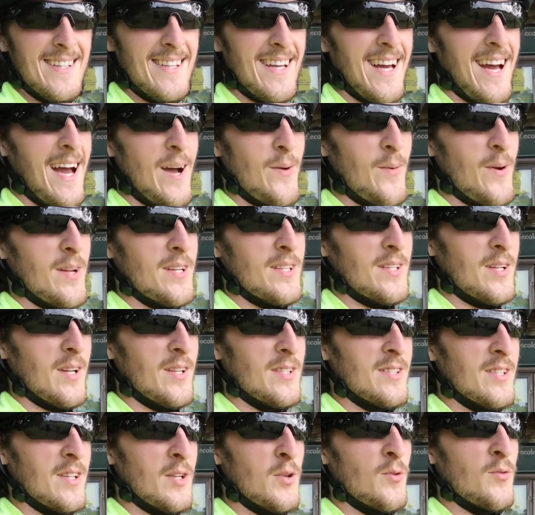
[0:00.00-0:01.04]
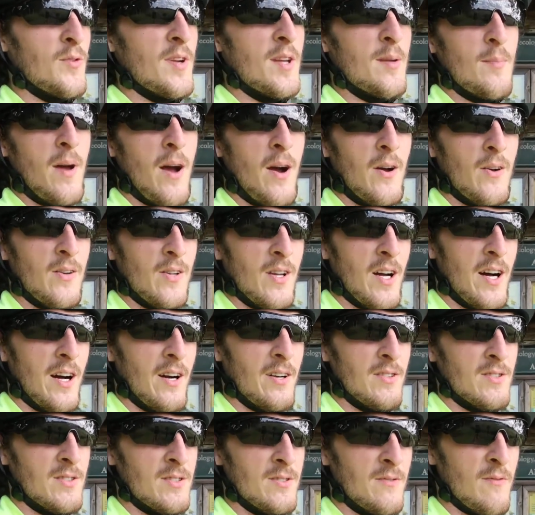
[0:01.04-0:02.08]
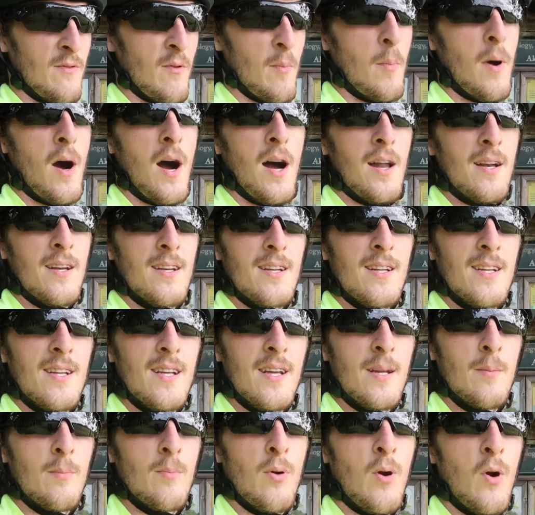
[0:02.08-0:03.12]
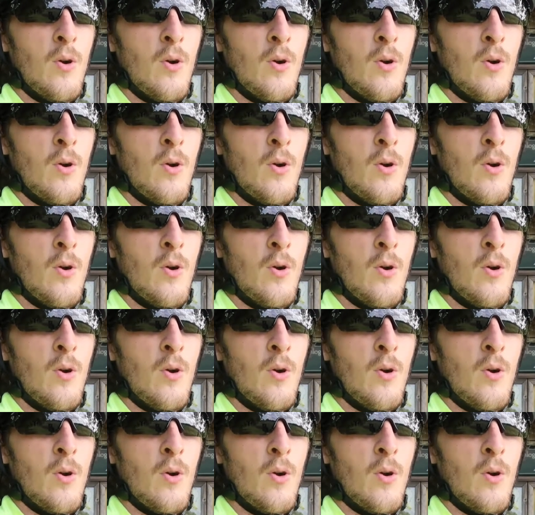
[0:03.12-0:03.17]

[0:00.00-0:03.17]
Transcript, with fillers: Yeah, I went to Green Mountain College in Vermont, in